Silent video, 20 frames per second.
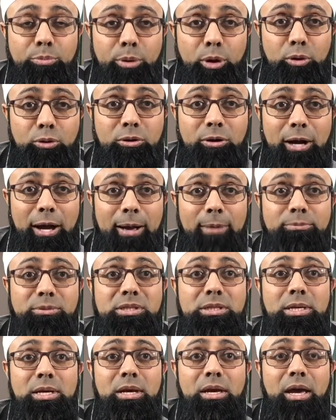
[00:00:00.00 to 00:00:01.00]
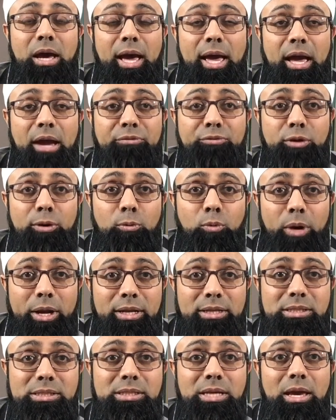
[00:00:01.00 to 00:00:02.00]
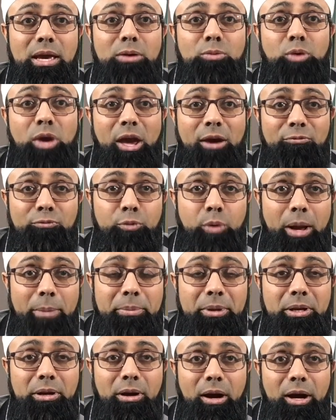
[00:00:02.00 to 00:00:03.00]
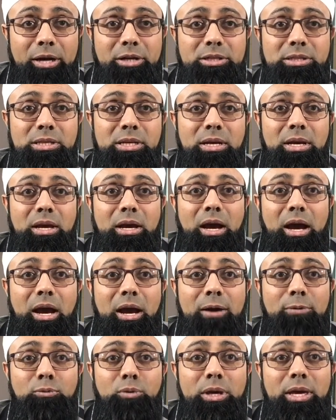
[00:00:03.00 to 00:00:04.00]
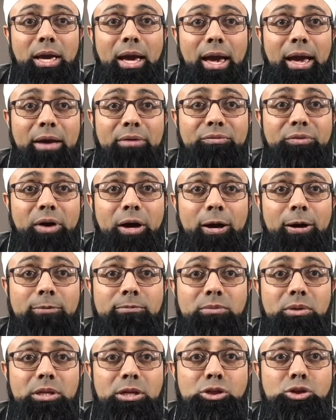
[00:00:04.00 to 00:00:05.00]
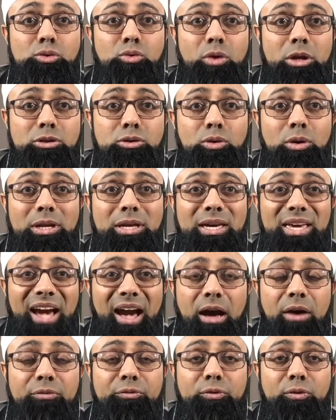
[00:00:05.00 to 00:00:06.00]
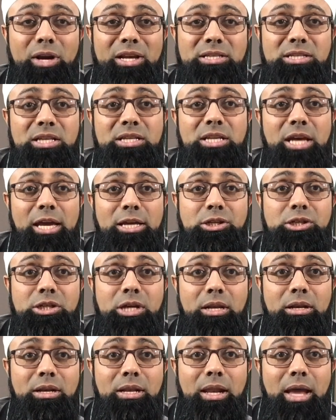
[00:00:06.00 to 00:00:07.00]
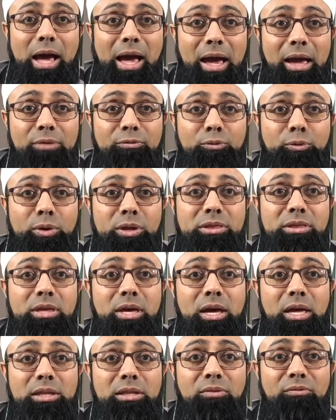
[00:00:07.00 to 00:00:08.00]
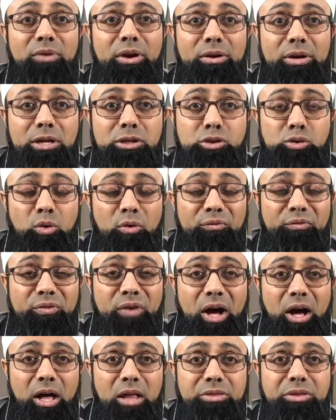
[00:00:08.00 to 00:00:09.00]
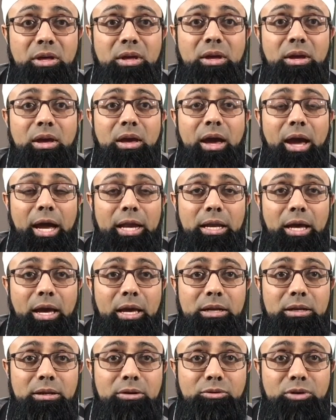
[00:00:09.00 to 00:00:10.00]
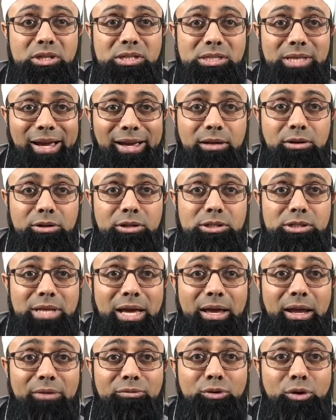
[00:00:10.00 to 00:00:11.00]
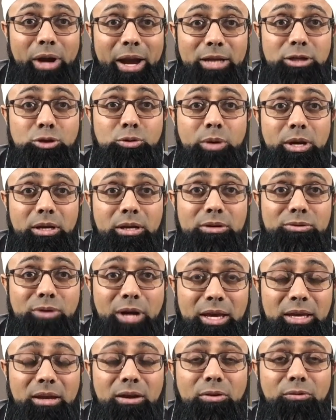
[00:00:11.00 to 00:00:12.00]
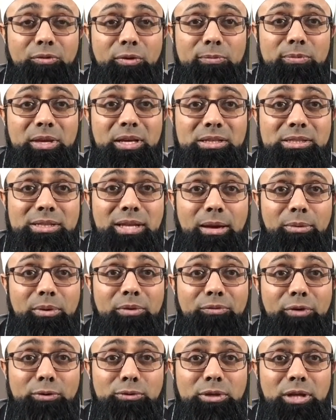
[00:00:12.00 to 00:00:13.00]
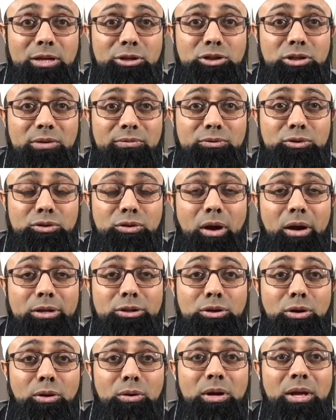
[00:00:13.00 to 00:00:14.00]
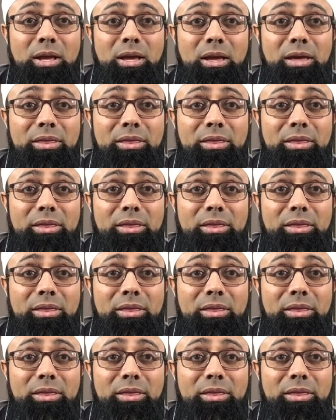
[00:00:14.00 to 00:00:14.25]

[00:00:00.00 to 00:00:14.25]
programs. Uh, every Wednesday, we have webinars. Uh, we have um, the Suratul Kahf recitation live with uh, the various huffaz and, and reciters that have graduated right here from the Islamic Foundation of Toronto.